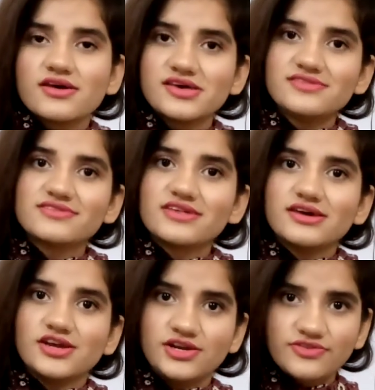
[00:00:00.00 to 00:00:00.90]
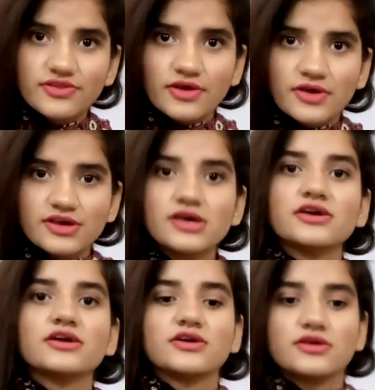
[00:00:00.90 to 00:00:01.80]
is its
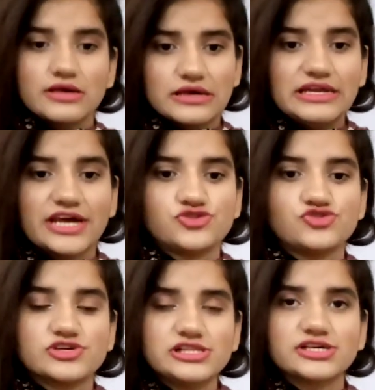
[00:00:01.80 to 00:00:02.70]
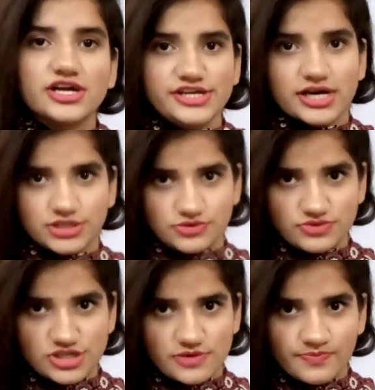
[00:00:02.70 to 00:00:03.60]
electrical
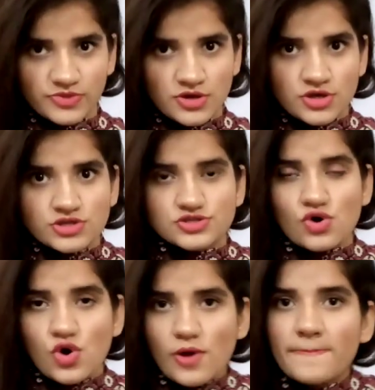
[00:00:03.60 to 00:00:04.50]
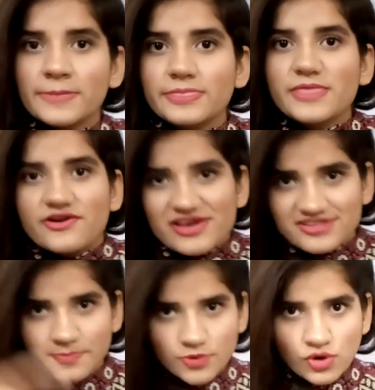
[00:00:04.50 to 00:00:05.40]
conductivity. So the
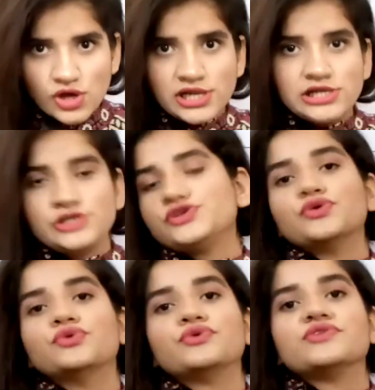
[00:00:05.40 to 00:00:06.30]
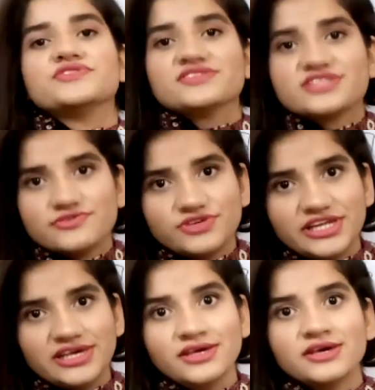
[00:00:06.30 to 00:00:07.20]
reciprocal to
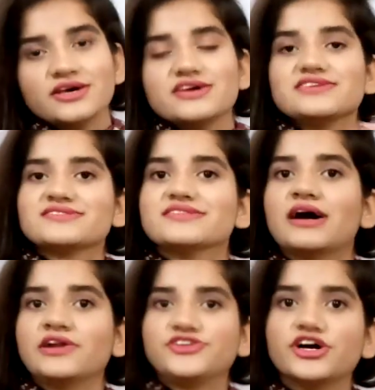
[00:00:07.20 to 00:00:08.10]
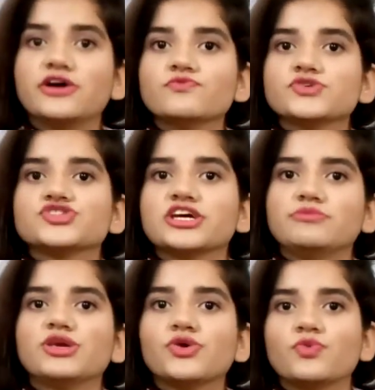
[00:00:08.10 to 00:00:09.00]
resistivity is the term which can
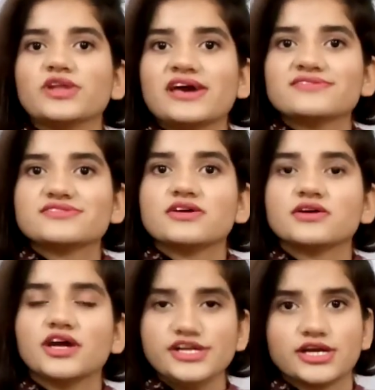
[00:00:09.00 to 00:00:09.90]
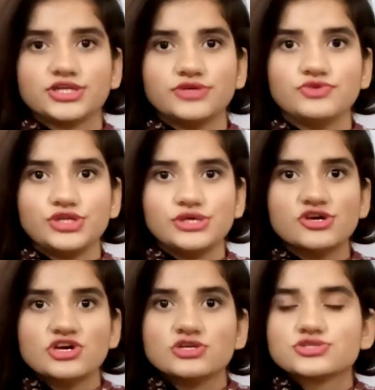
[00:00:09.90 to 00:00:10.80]
be given as conductivity.
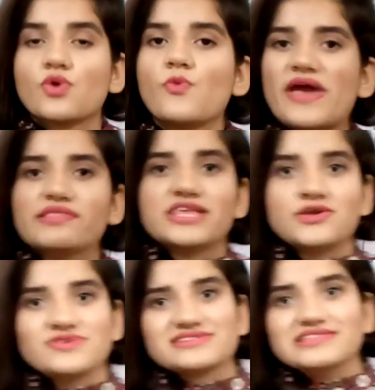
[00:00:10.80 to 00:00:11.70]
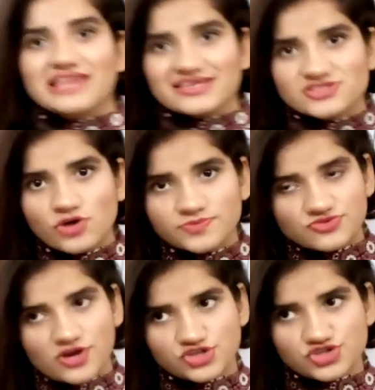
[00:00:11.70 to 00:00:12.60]
So when there is less
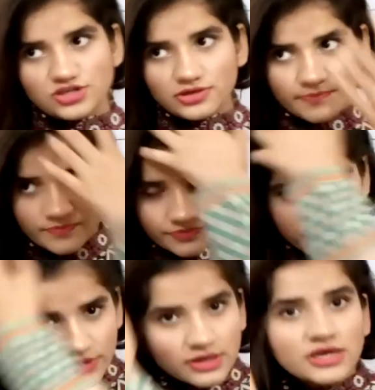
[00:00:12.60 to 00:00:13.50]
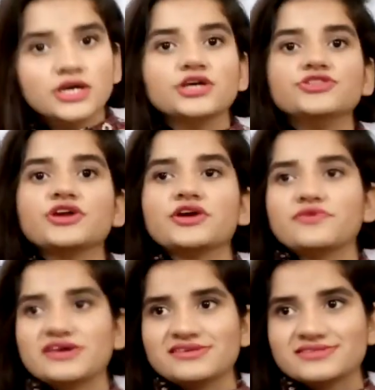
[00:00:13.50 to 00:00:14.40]
obstruction, there
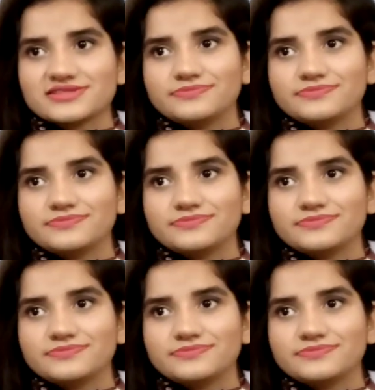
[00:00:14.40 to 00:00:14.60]
is